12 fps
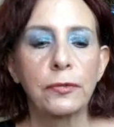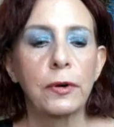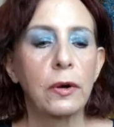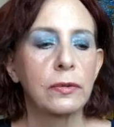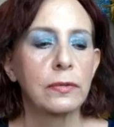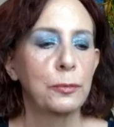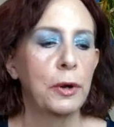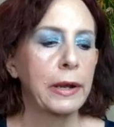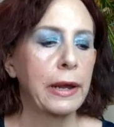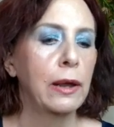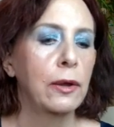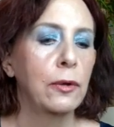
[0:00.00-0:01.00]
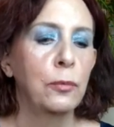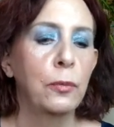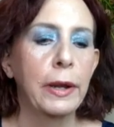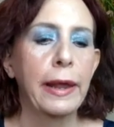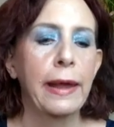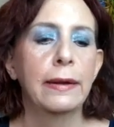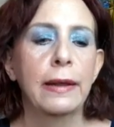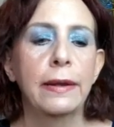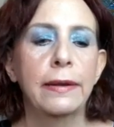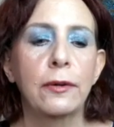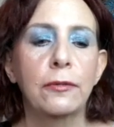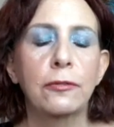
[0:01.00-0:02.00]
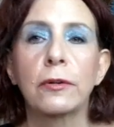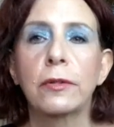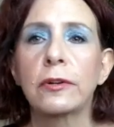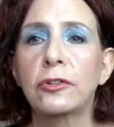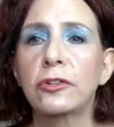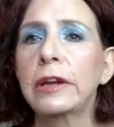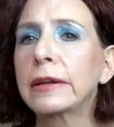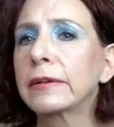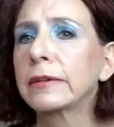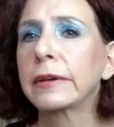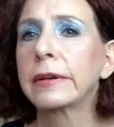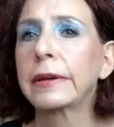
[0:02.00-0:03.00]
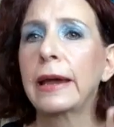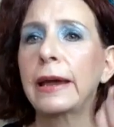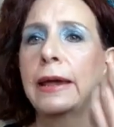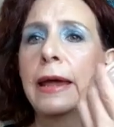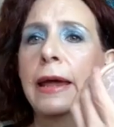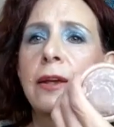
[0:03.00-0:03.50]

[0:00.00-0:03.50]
far as what I went ahead and did for the cheeks today,